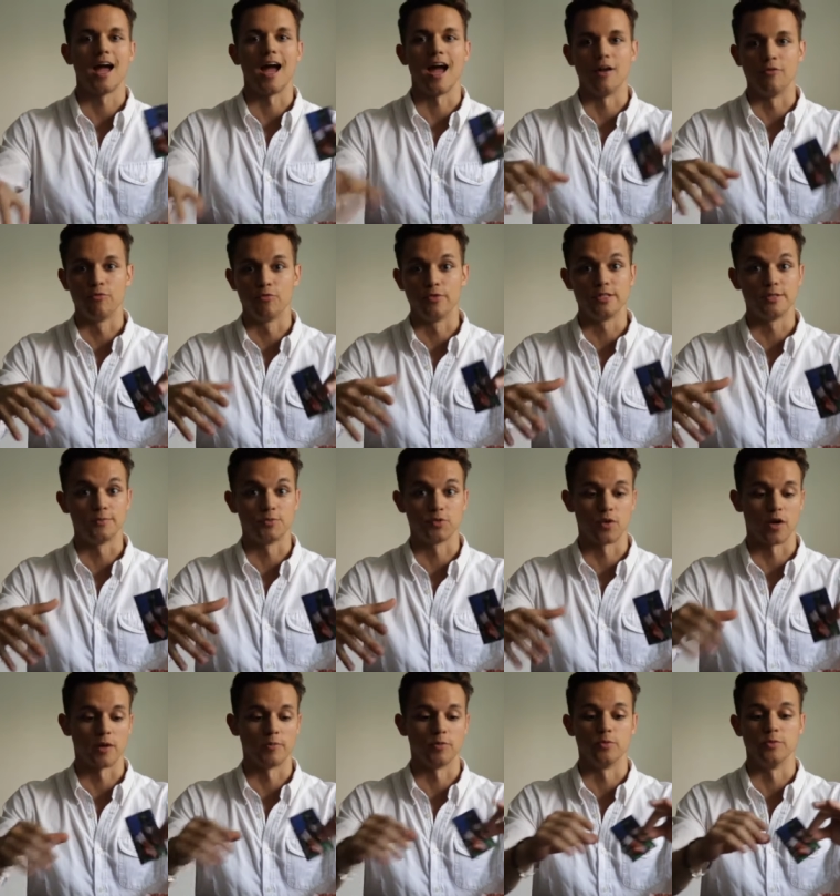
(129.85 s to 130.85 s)
every
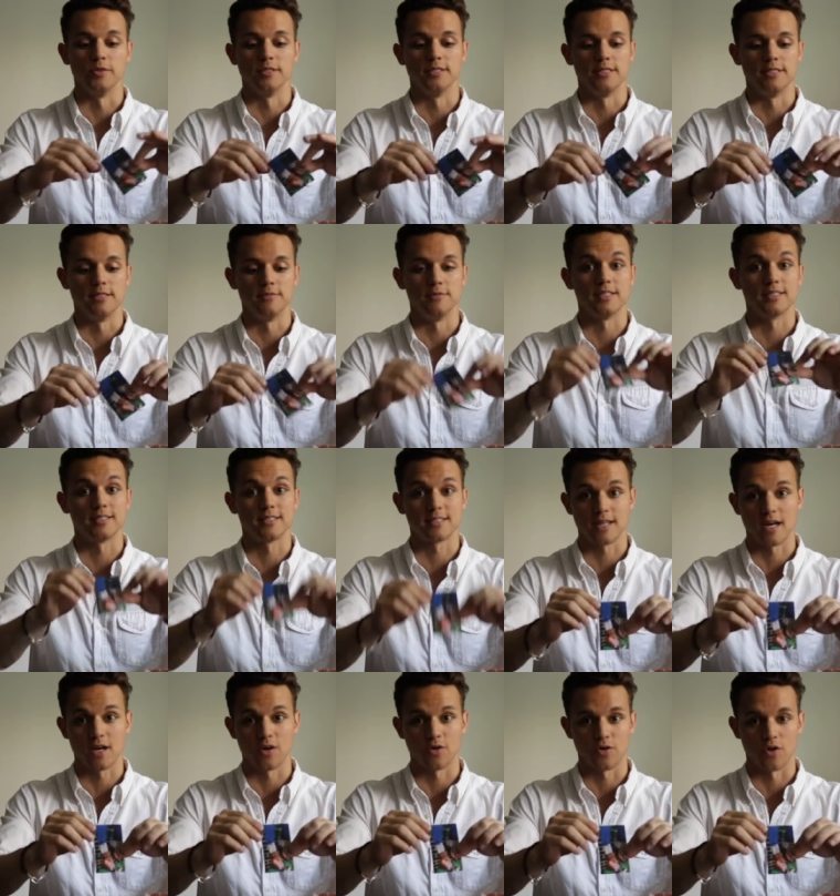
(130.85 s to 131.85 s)
subscriber receives a
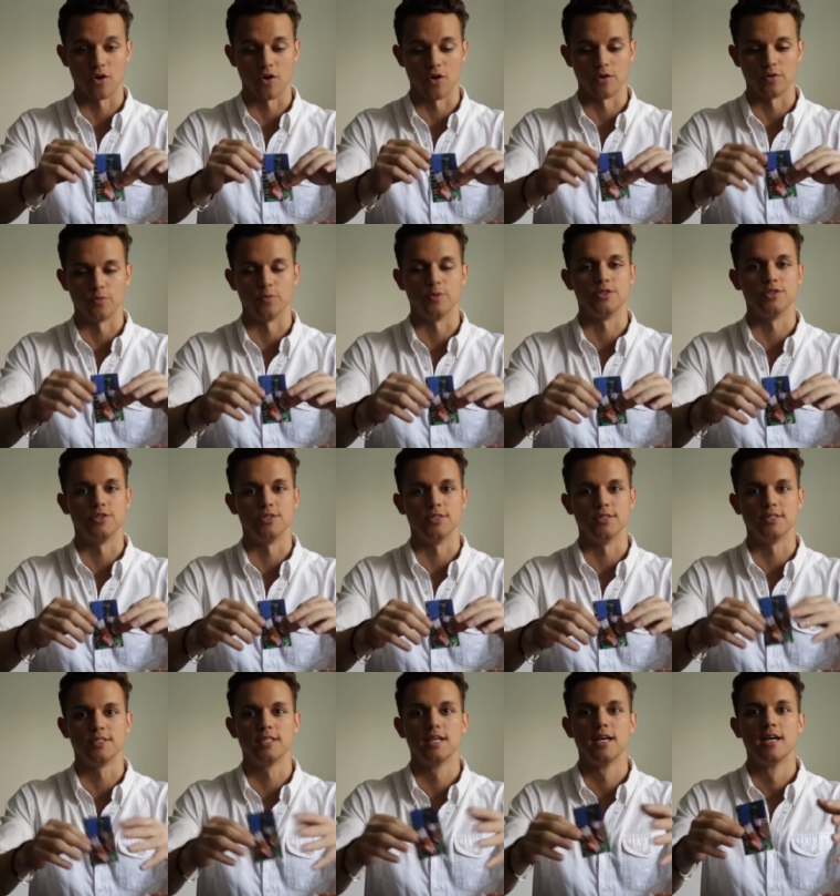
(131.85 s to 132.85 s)
style card, which
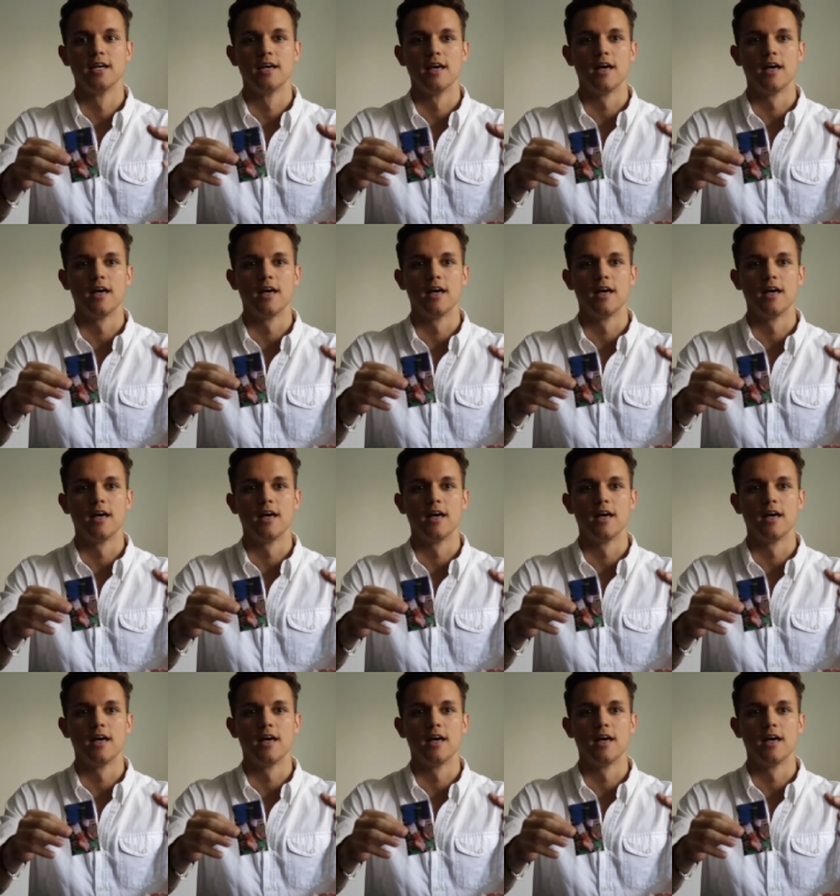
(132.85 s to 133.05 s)
is